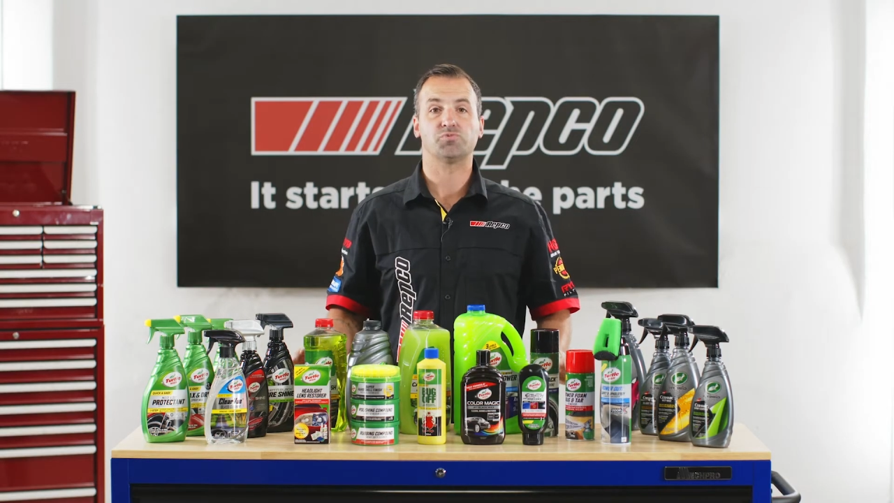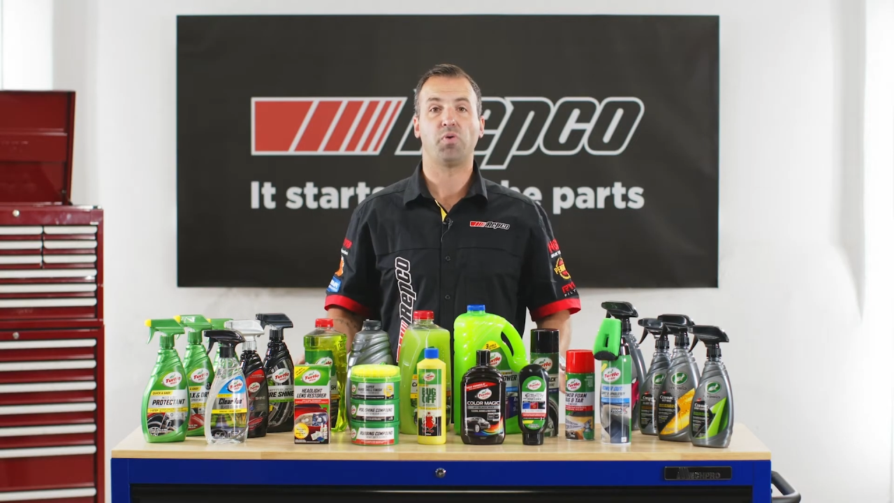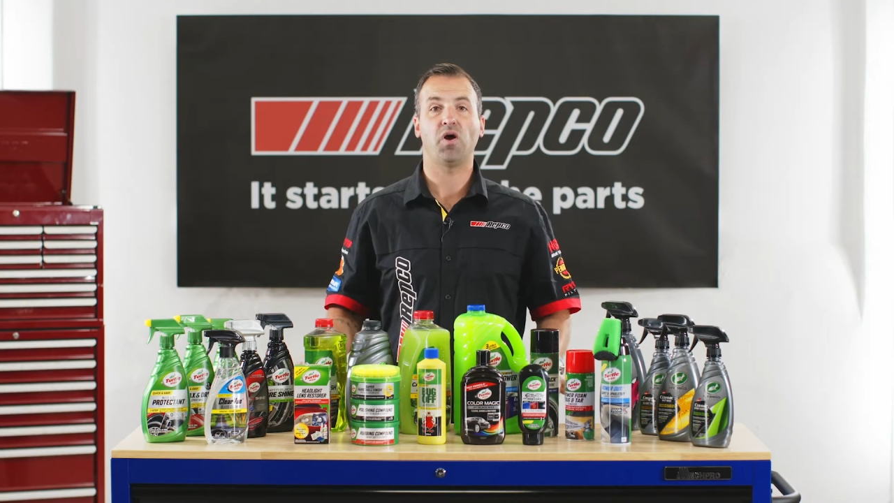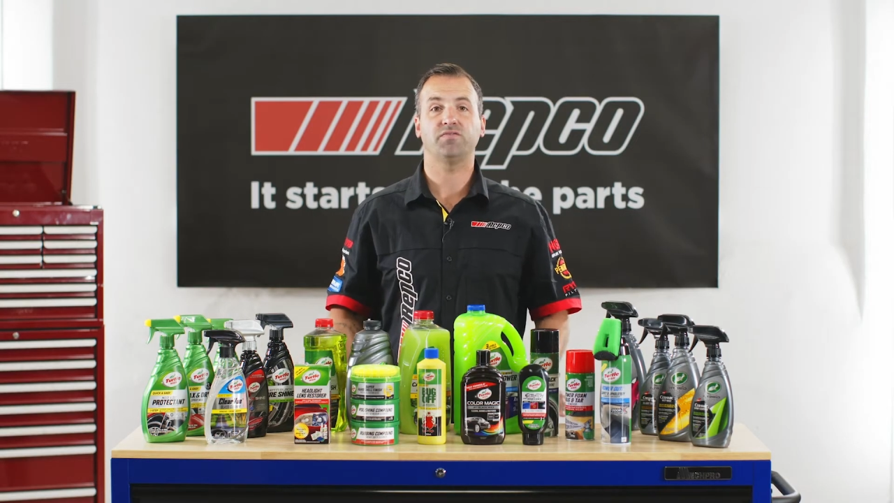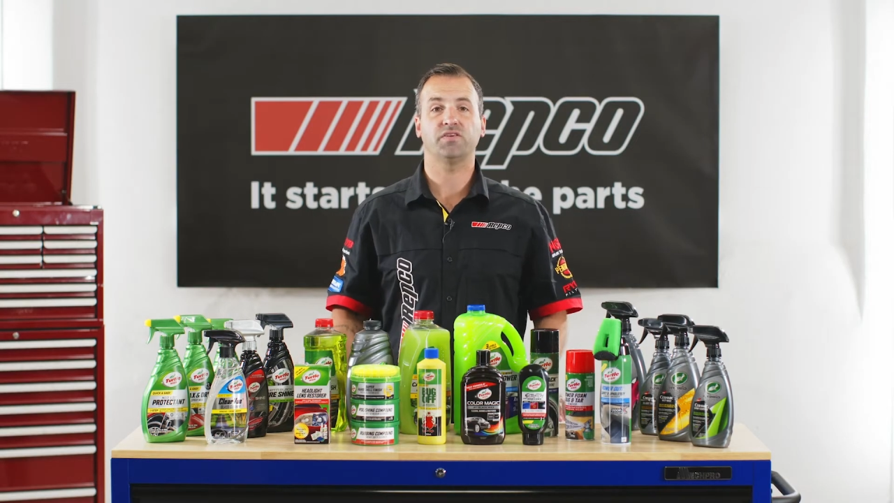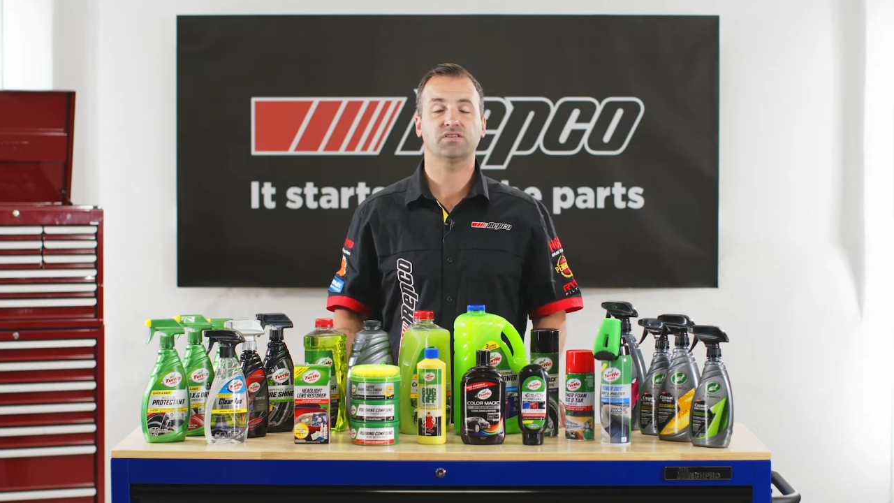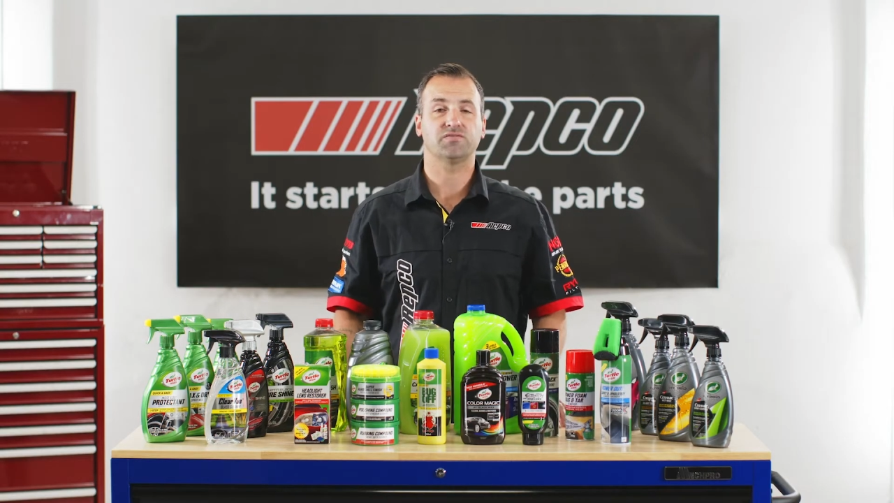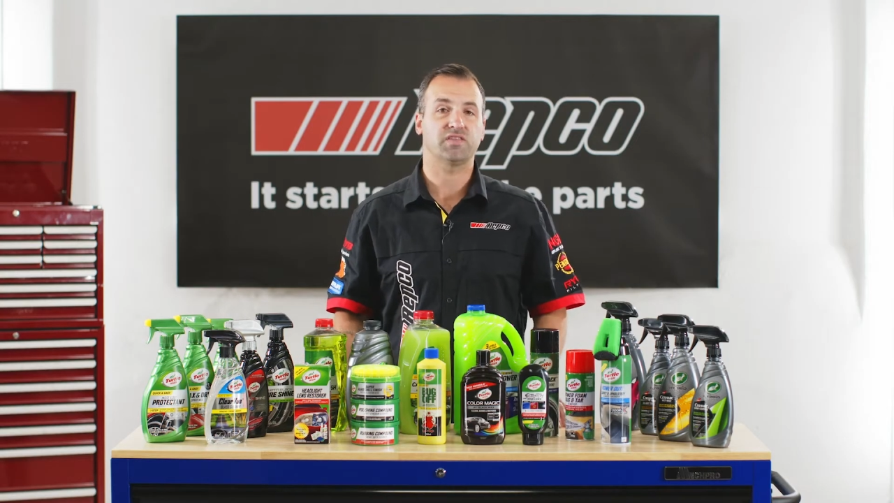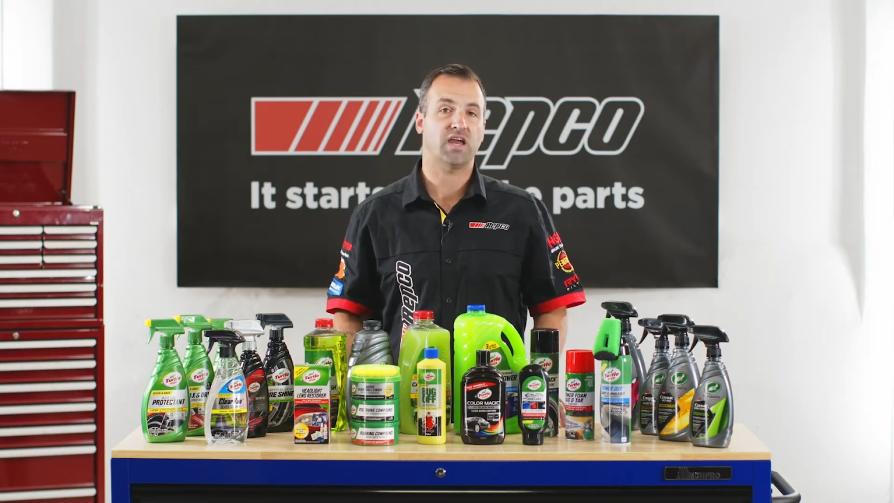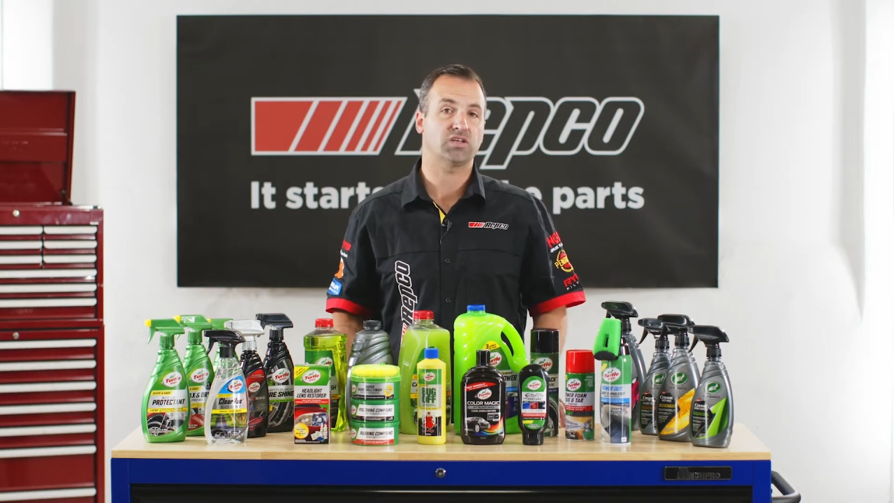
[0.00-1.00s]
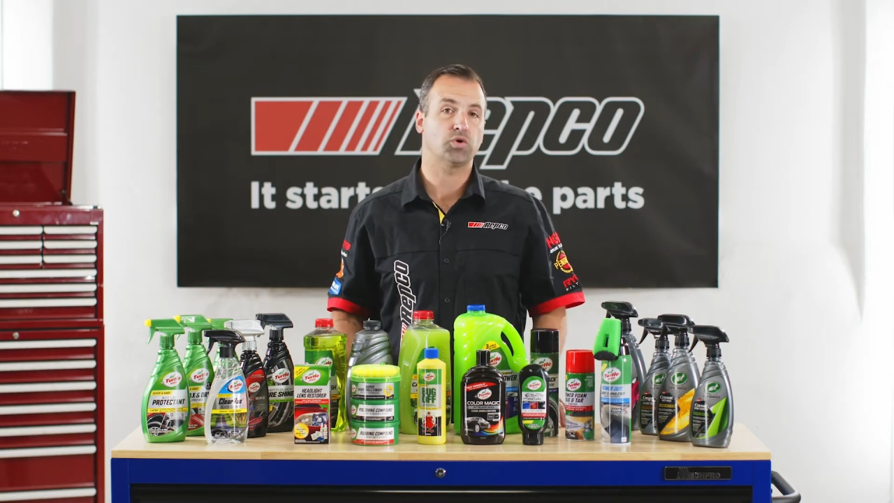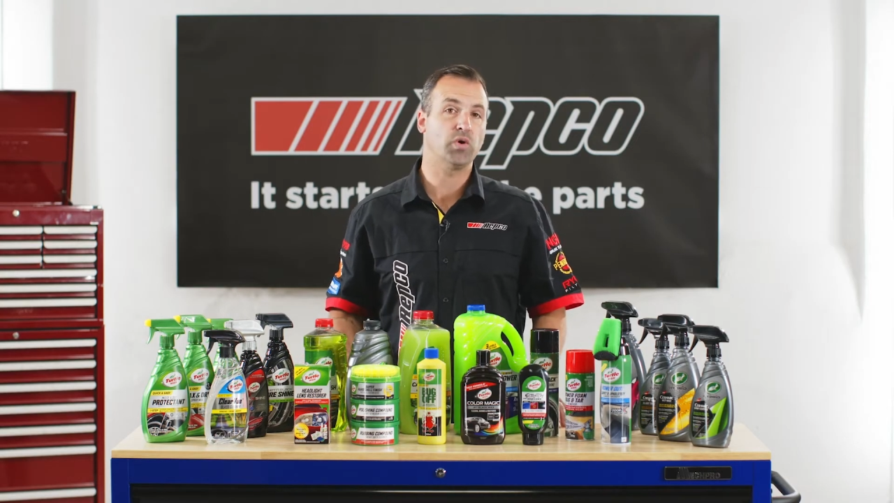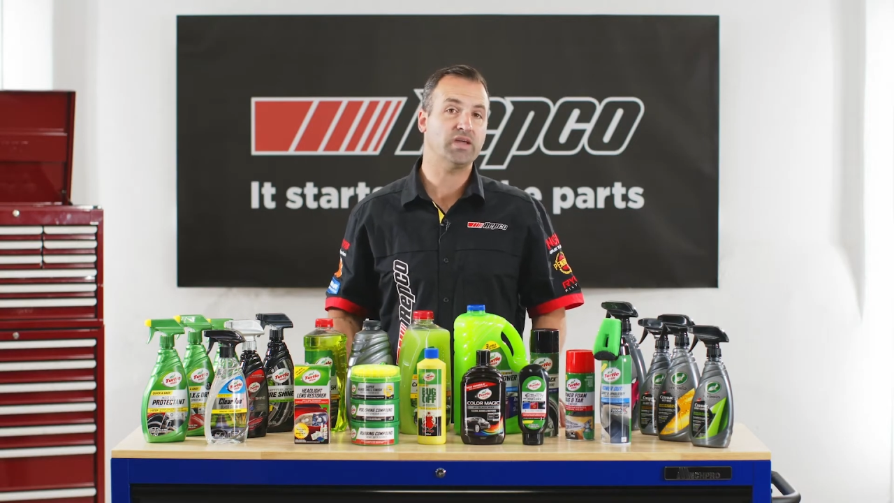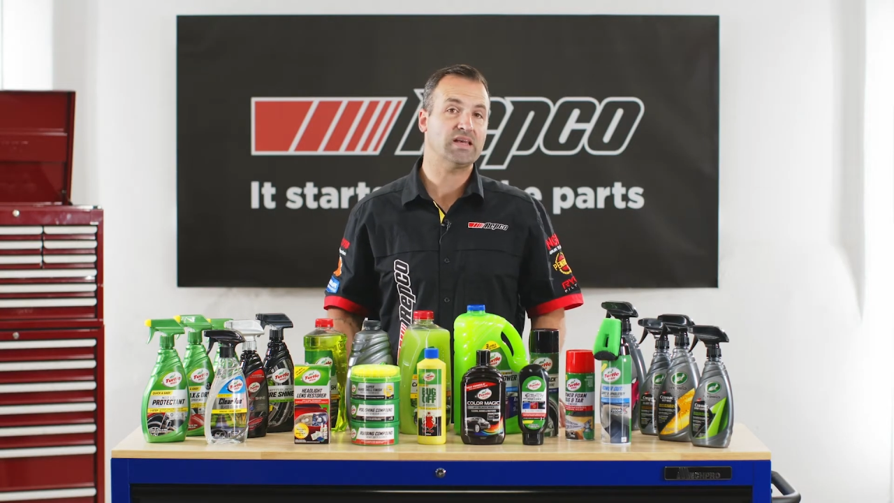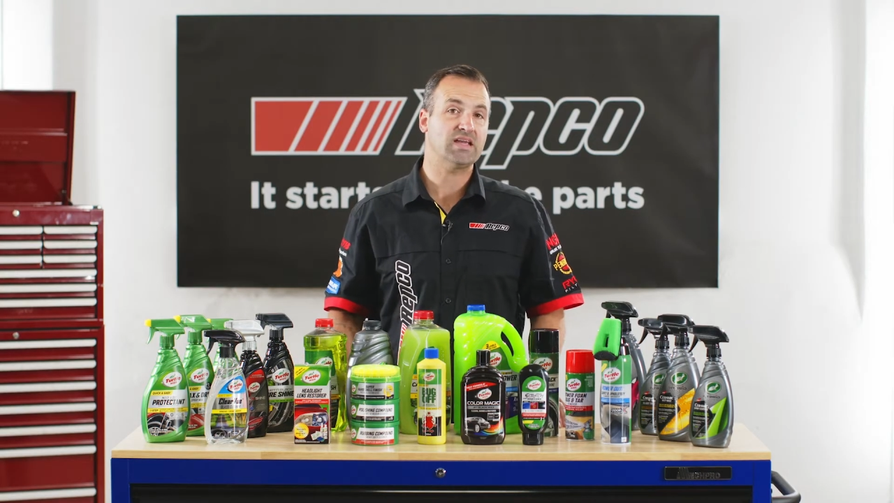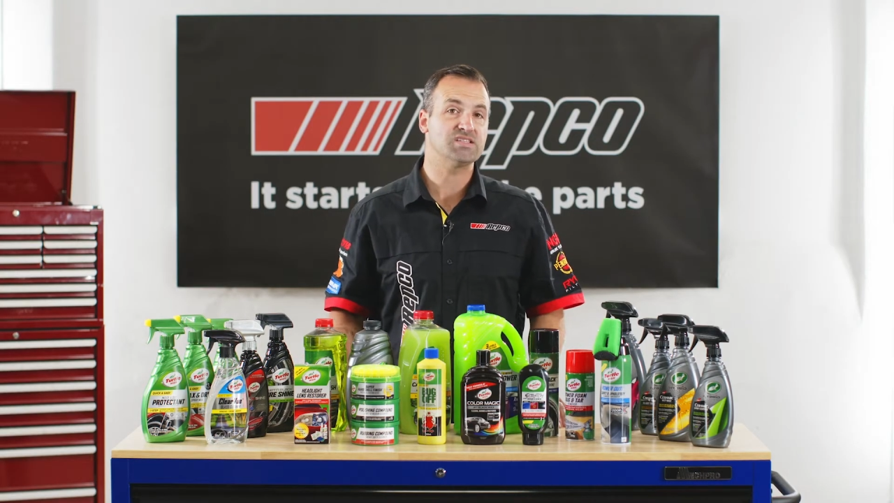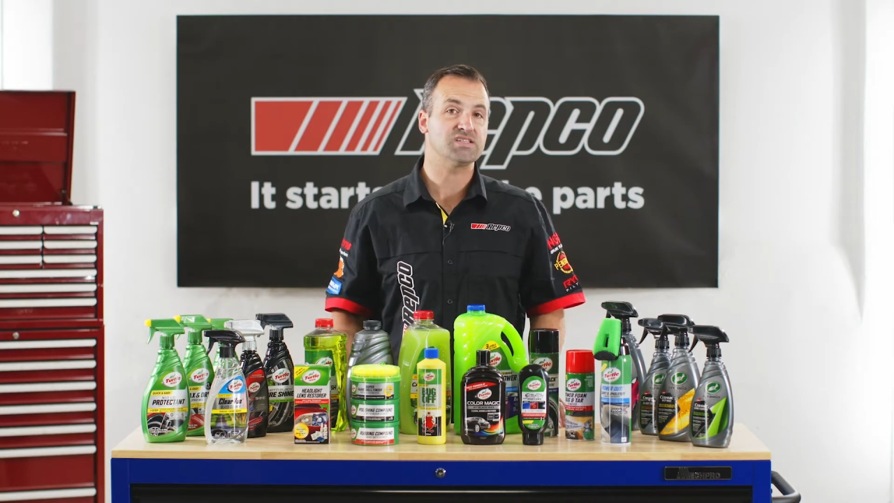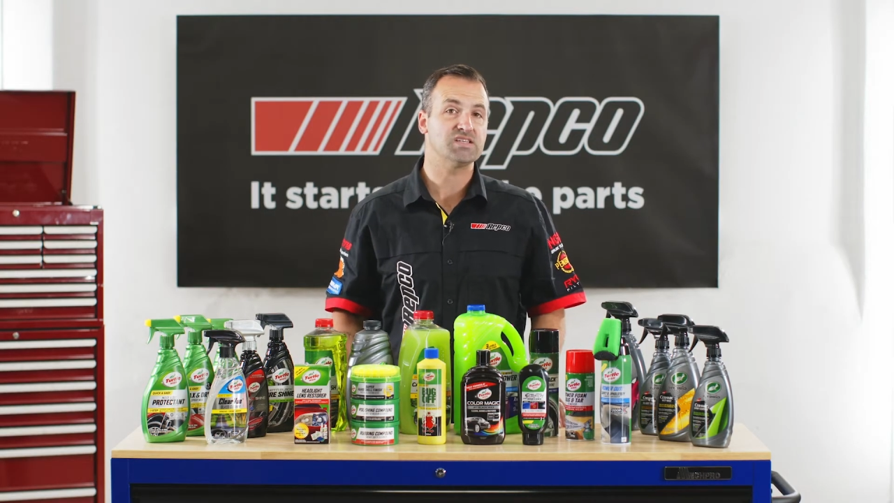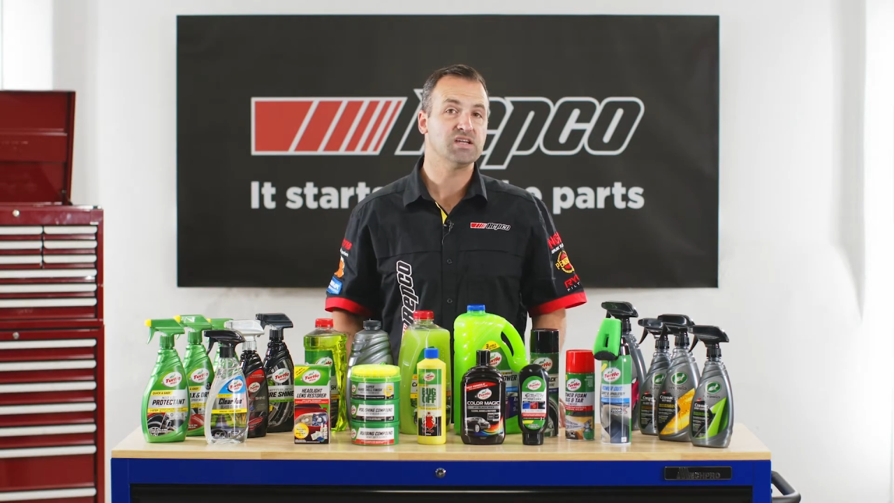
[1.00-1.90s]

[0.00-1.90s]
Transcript: perfect for that quick and easy